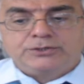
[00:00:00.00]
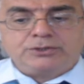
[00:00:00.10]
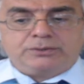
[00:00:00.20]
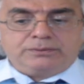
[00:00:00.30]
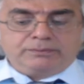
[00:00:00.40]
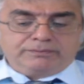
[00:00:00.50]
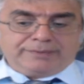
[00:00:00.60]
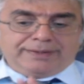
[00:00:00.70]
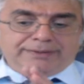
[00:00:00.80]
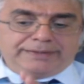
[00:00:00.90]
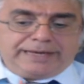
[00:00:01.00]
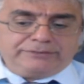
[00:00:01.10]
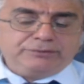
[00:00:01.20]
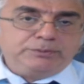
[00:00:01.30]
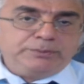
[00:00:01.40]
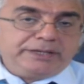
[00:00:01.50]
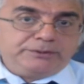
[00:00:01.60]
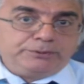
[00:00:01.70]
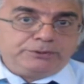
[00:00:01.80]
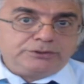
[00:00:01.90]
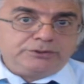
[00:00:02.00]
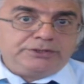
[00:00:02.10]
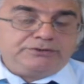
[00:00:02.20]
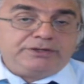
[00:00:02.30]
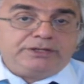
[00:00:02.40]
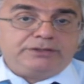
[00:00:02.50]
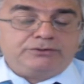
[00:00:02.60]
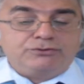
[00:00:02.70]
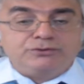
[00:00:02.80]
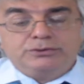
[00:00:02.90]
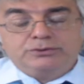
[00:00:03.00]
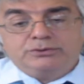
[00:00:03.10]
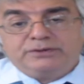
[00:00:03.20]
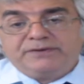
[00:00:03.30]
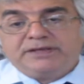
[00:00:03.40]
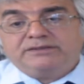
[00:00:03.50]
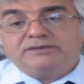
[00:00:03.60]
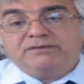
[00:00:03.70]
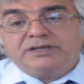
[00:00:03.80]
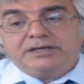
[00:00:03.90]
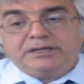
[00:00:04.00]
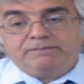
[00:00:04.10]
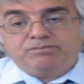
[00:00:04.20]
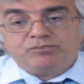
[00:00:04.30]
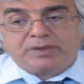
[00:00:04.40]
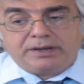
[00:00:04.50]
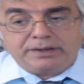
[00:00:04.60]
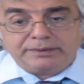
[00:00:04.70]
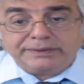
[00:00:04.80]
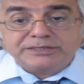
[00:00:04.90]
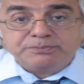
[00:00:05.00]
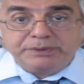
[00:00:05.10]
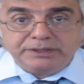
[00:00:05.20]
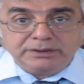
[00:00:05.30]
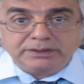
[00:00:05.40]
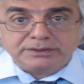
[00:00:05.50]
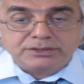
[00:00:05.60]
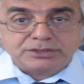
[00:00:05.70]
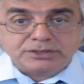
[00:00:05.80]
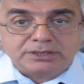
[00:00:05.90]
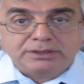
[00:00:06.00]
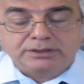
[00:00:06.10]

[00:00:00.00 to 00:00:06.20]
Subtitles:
So that would be an opportunity to effectively experience